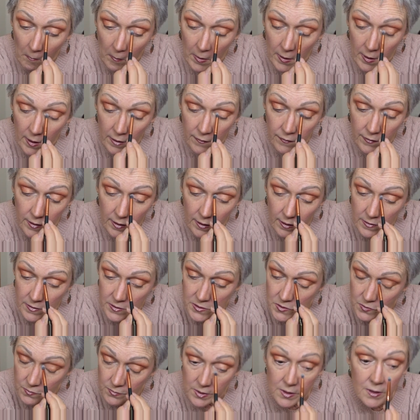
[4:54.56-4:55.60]
But I think I
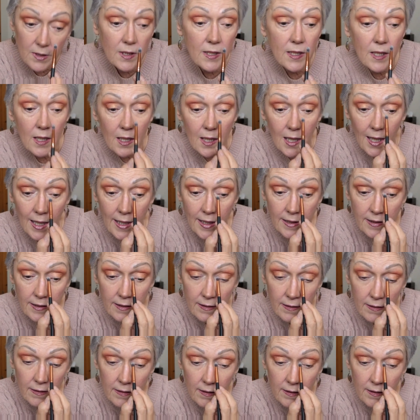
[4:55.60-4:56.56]
just want a little light